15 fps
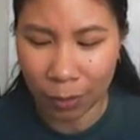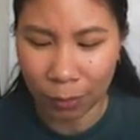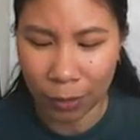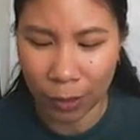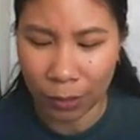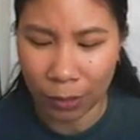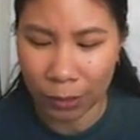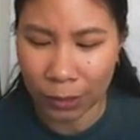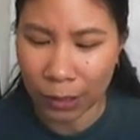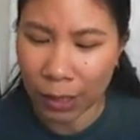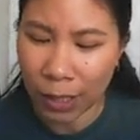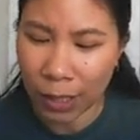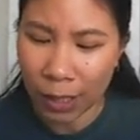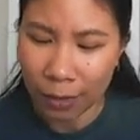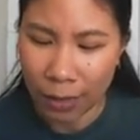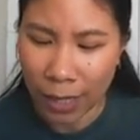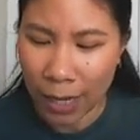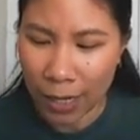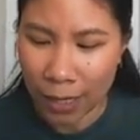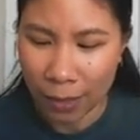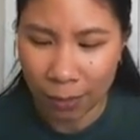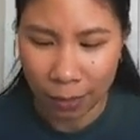of those,
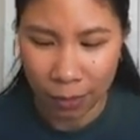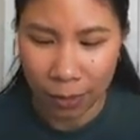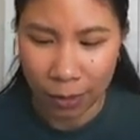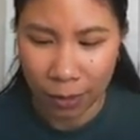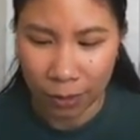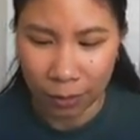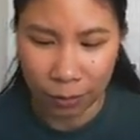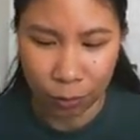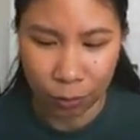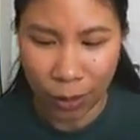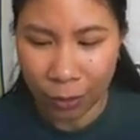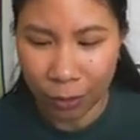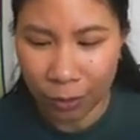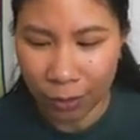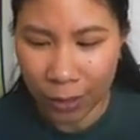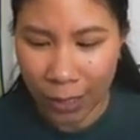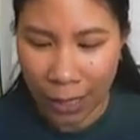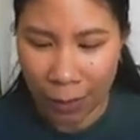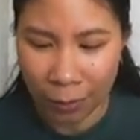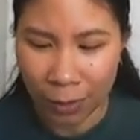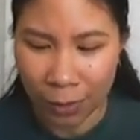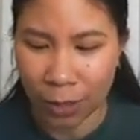then rather than
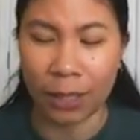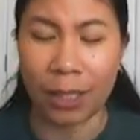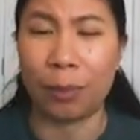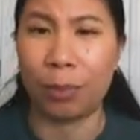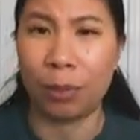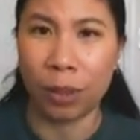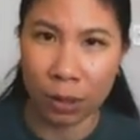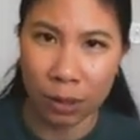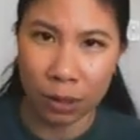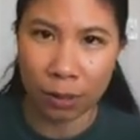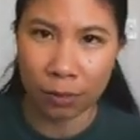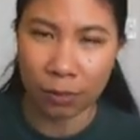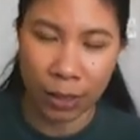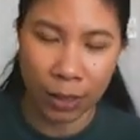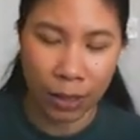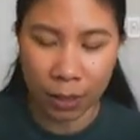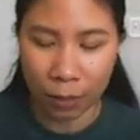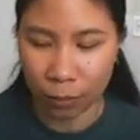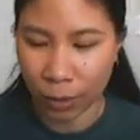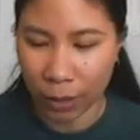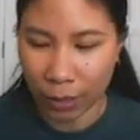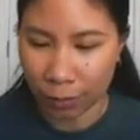having to plug stuff in
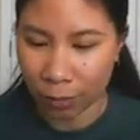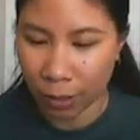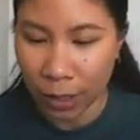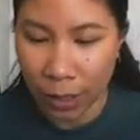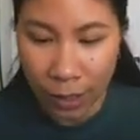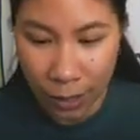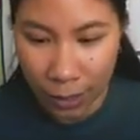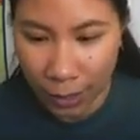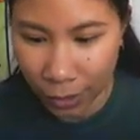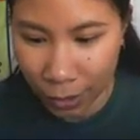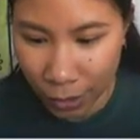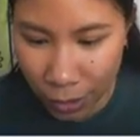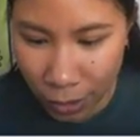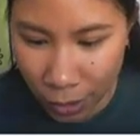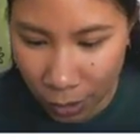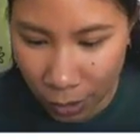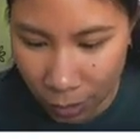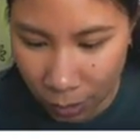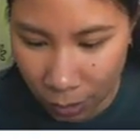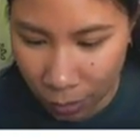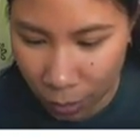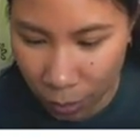and whatever, I could
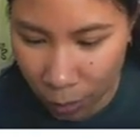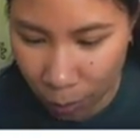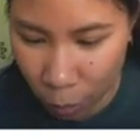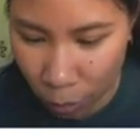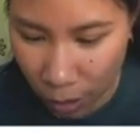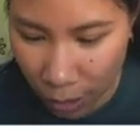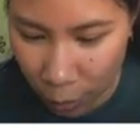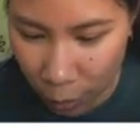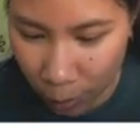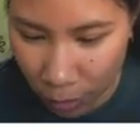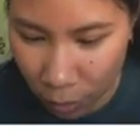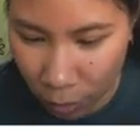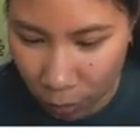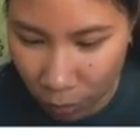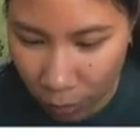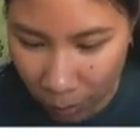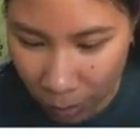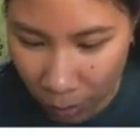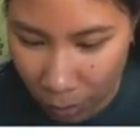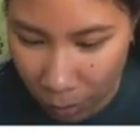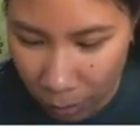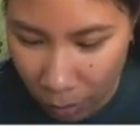just subtract my two
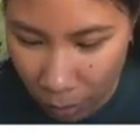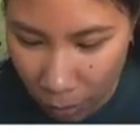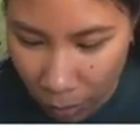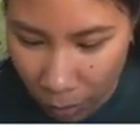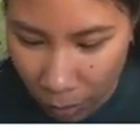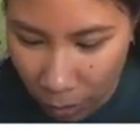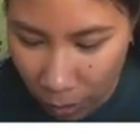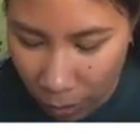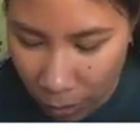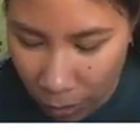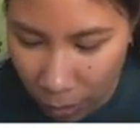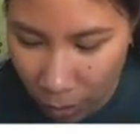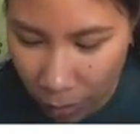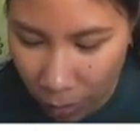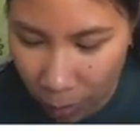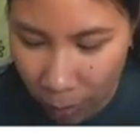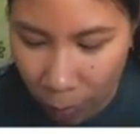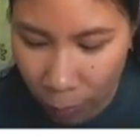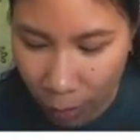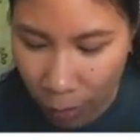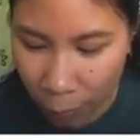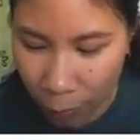limits, because the limit
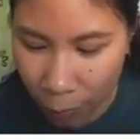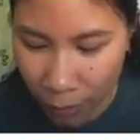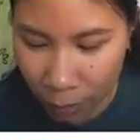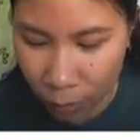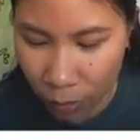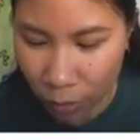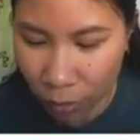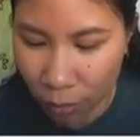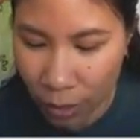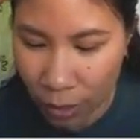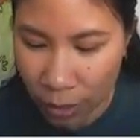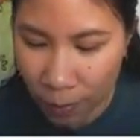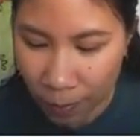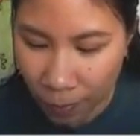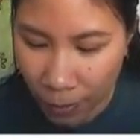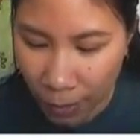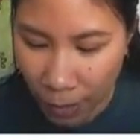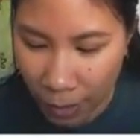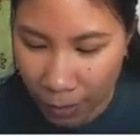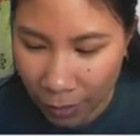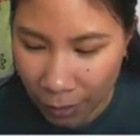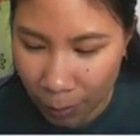for f of x was 3,
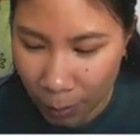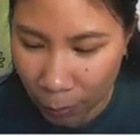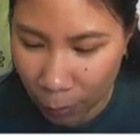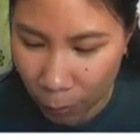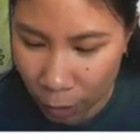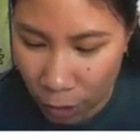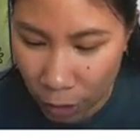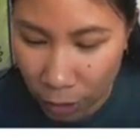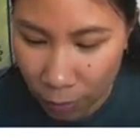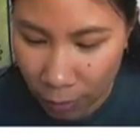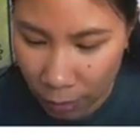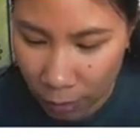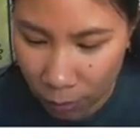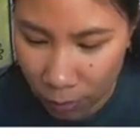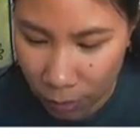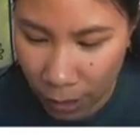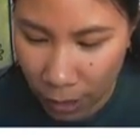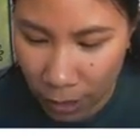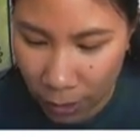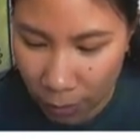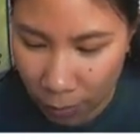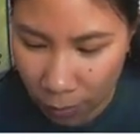and the limit for g of x was 8.